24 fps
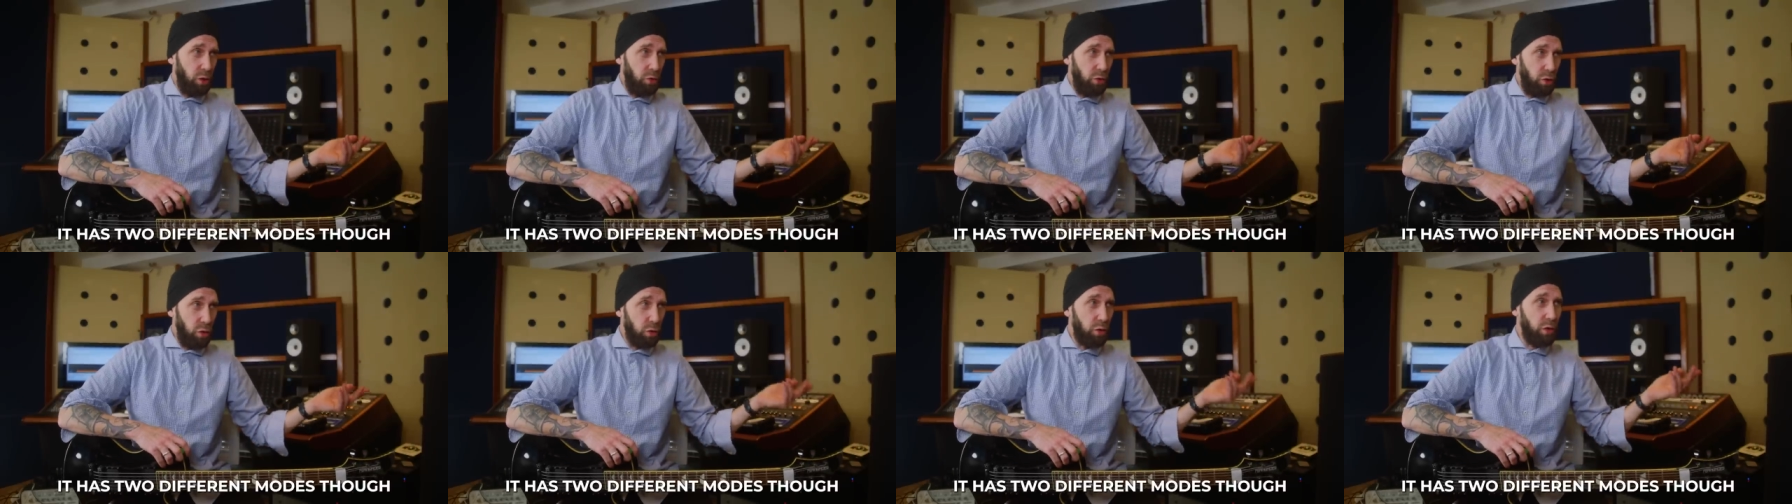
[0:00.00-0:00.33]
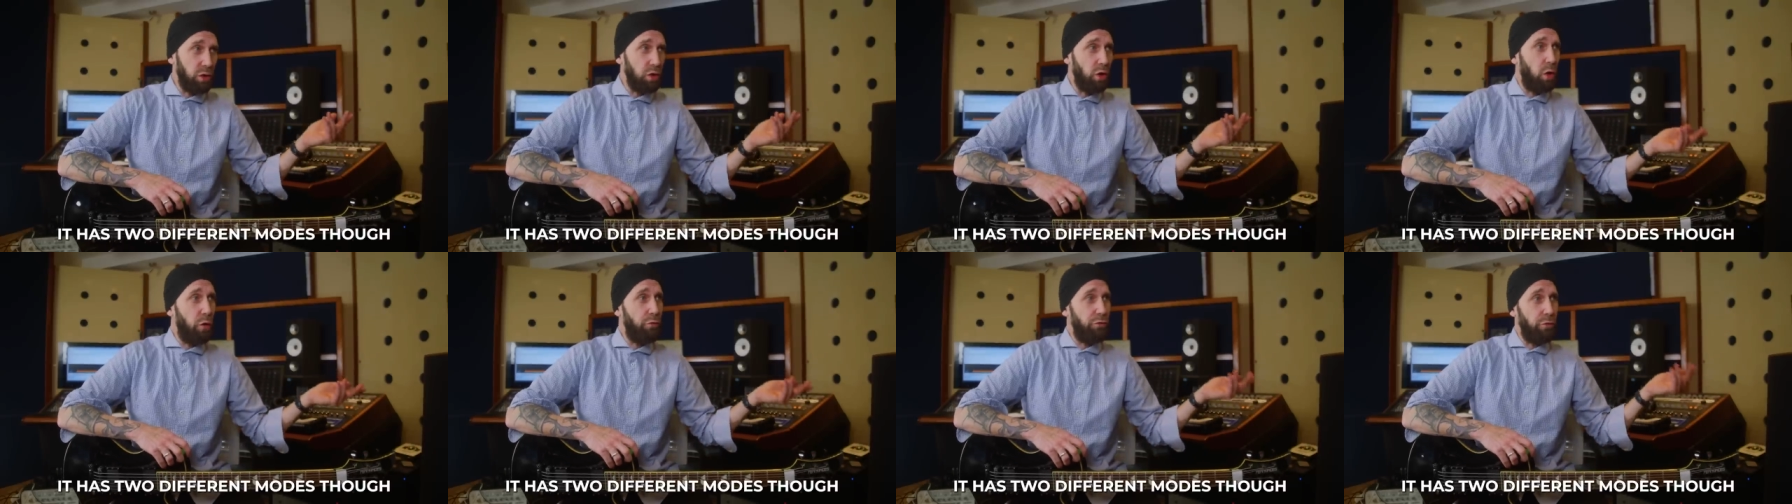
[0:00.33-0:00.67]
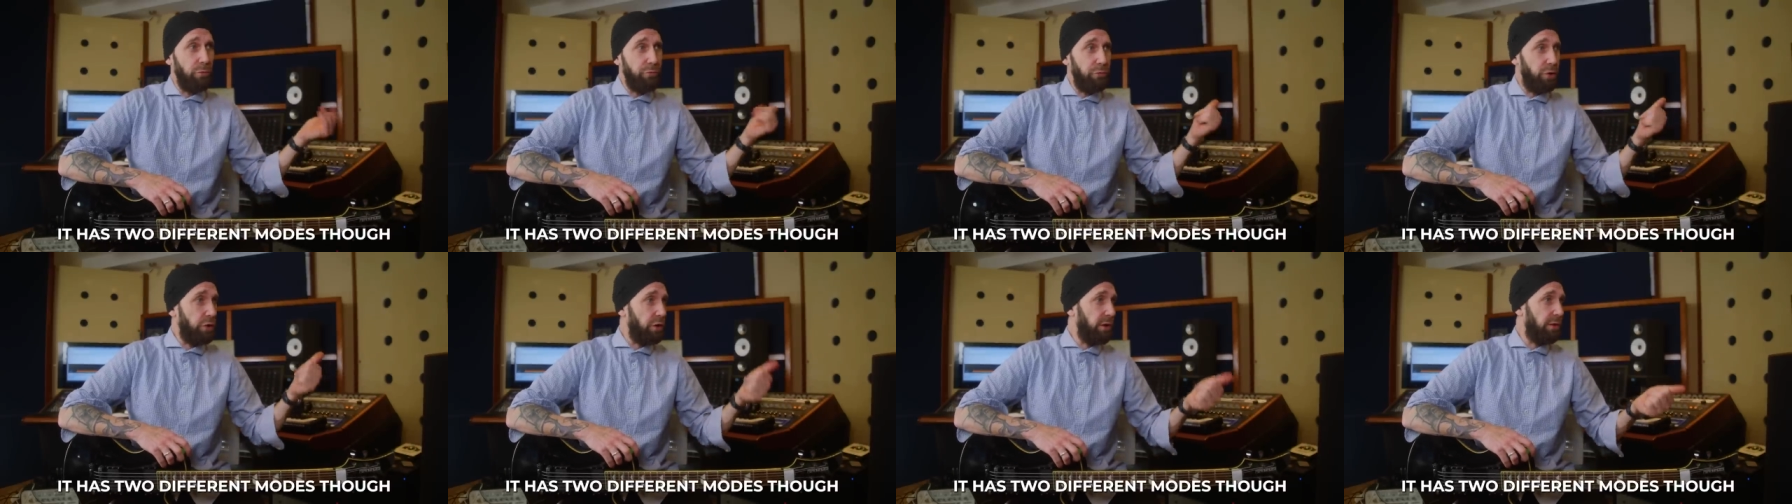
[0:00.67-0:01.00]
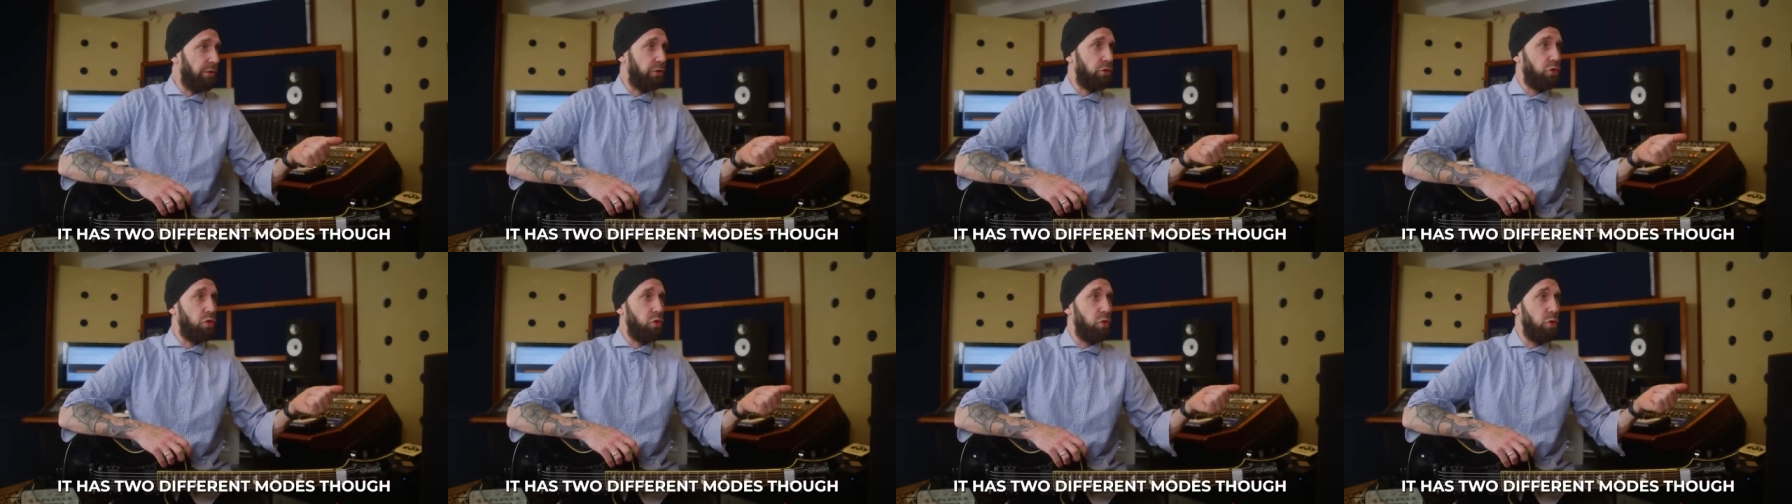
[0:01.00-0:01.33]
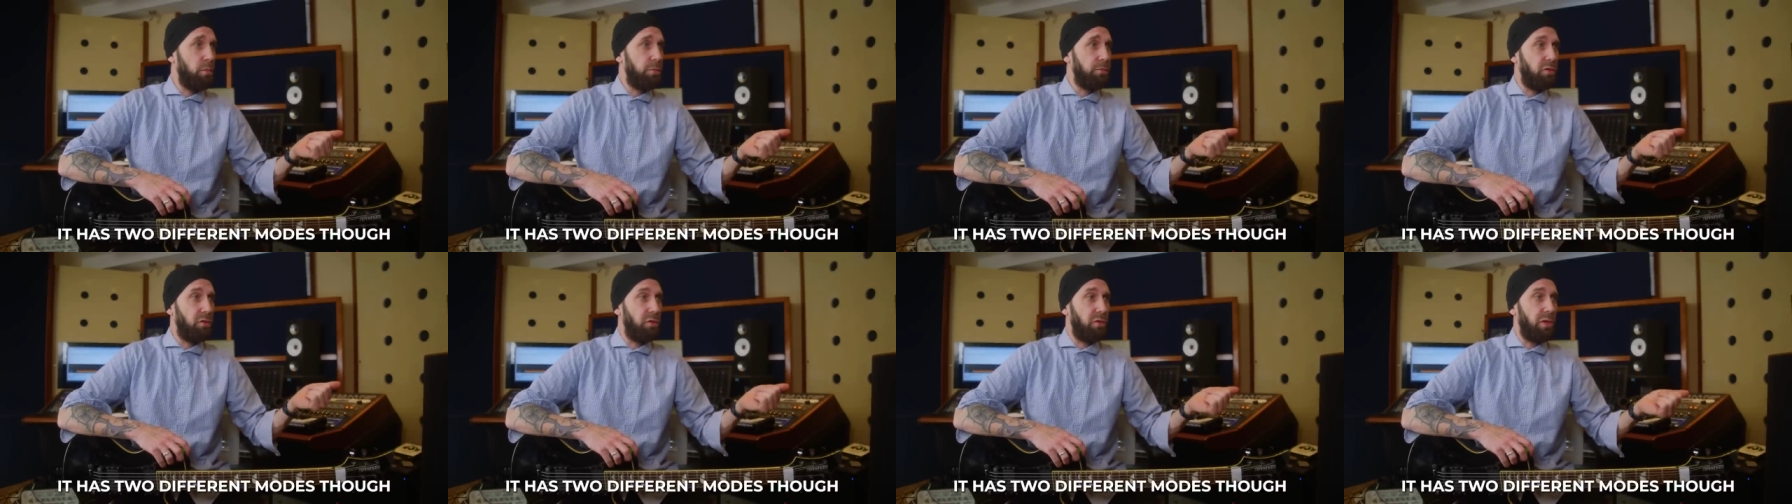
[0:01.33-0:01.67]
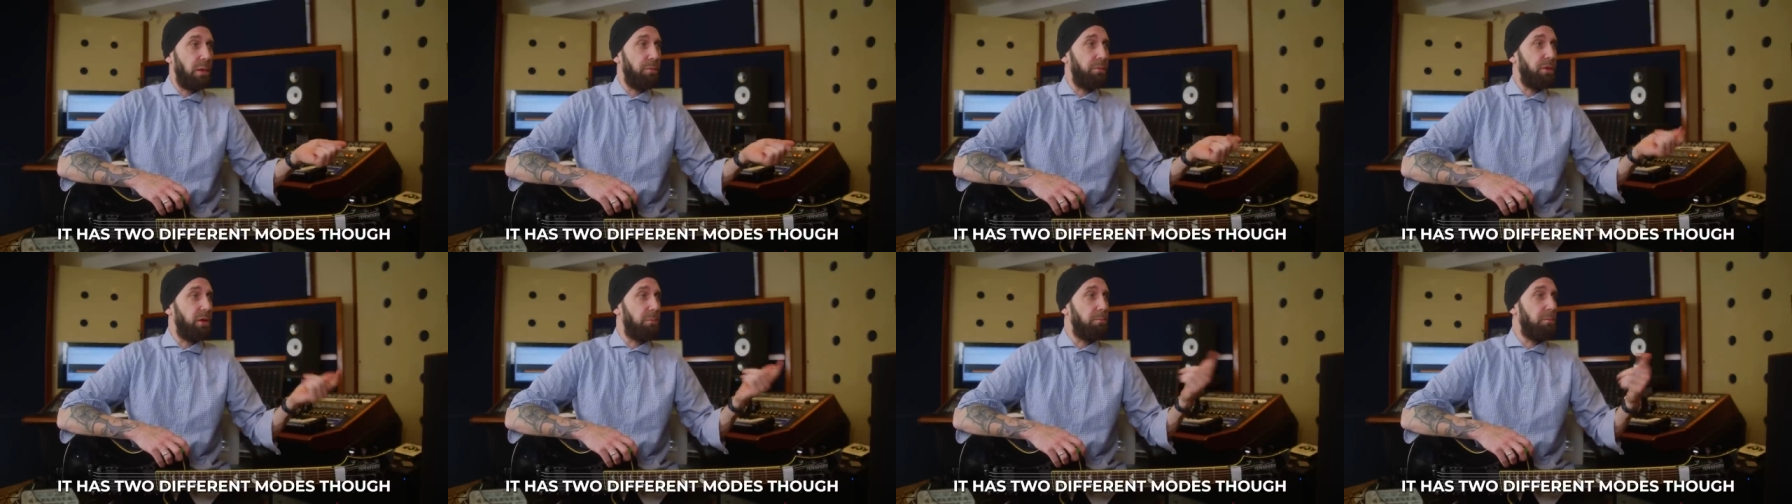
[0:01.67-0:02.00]
you can go from very scoop to
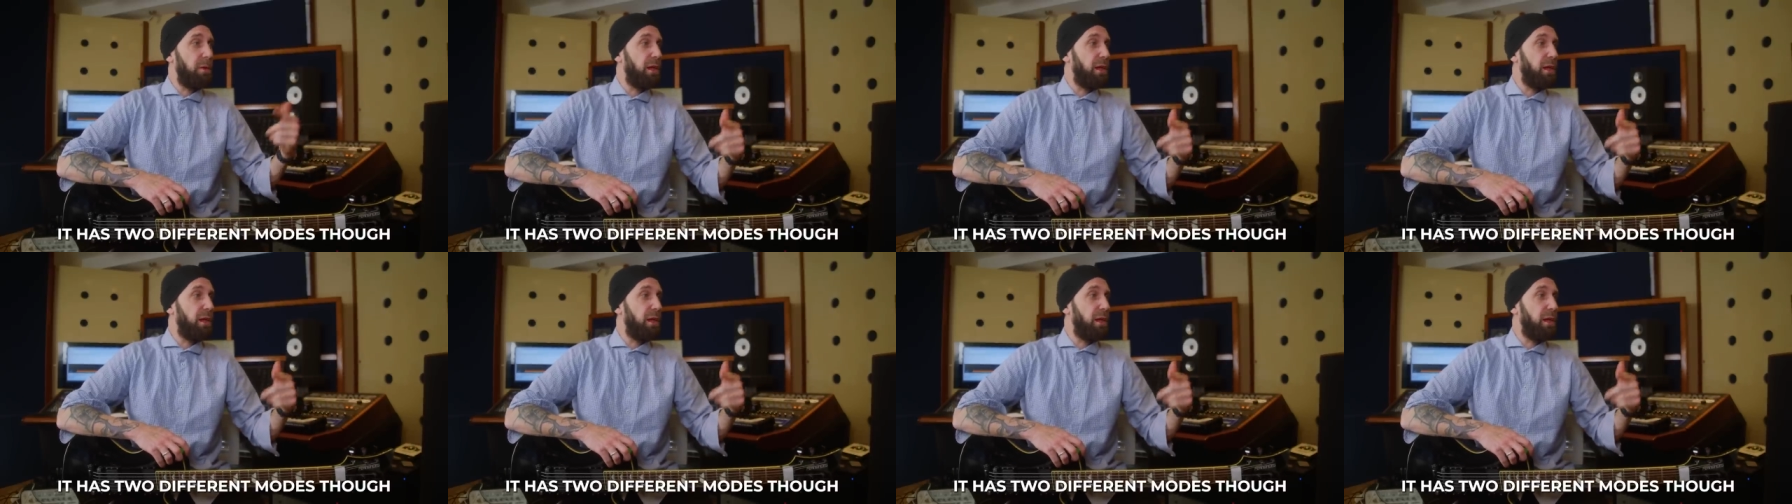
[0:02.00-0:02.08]
something